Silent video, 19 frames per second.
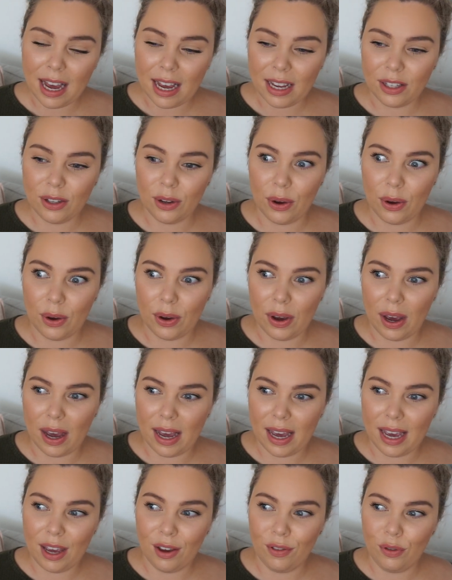So
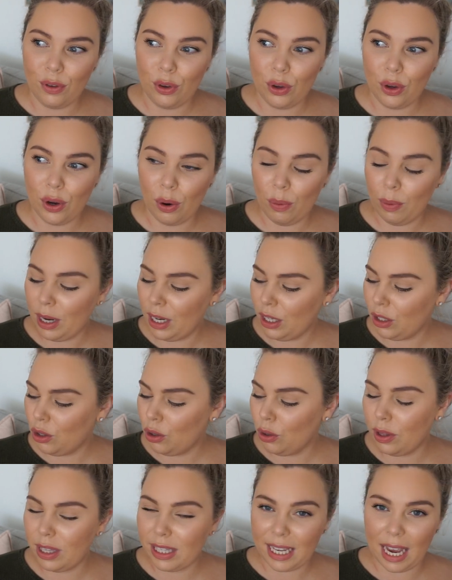if you are wanting to
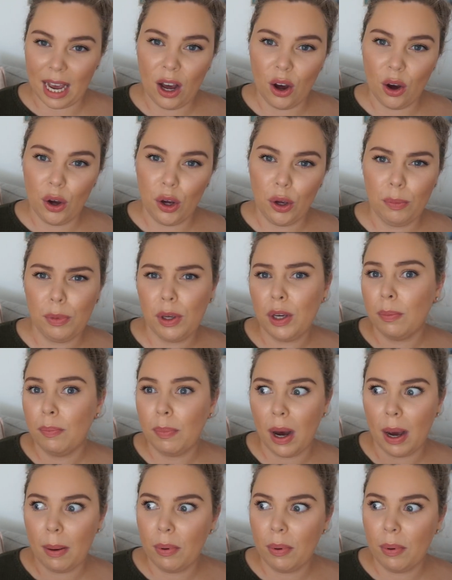do this at home, you can buy